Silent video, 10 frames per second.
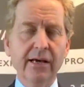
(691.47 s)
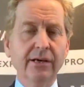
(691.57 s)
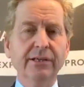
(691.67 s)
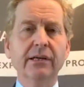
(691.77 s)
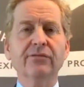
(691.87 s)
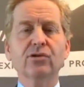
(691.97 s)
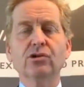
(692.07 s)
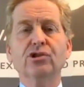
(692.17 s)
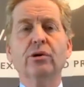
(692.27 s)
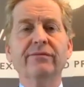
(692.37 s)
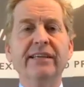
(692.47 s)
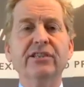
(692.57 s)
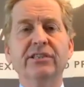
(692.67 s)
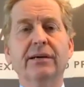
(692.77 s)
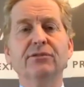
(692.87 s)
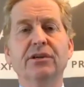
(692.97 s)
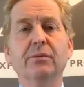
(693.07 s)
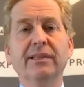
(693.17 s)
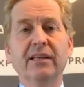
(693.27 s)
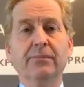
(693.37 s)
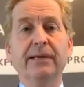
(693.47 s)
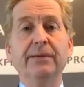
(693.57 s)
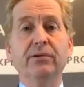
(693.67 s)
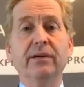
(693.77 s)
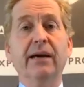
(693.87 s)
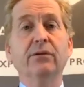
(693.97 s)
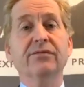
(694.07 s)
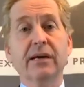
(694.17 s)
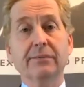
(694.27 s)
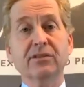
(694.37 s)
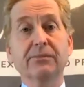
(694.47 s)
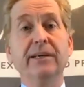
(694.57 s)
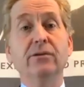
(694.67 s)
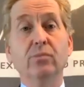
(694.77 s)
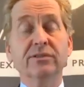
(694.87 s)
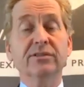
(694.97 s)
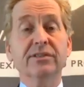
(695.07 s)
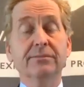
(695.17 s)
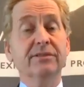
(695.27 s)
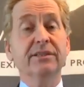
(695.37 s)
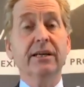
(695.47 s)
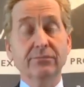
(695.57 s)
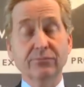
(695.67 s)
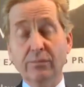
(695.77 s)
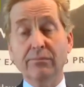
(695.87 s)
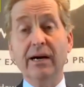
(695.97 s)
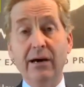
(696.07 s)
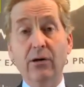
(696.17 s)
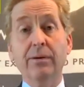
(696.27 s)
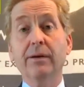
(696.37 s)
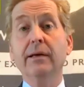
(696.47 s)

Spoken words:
I've got joint ventures I'm doing with other people now who've come to me who want my help.